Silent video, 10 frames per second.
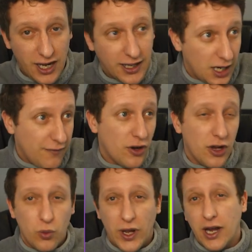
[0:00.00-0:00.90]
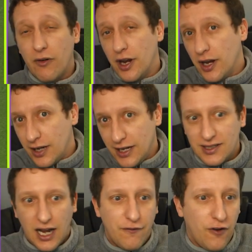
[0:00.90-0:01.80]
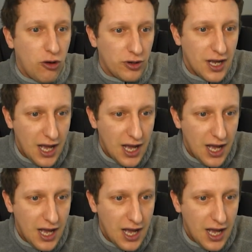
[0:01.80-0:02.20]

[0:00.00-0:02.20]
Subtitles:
like an inverted winger and an inside forward.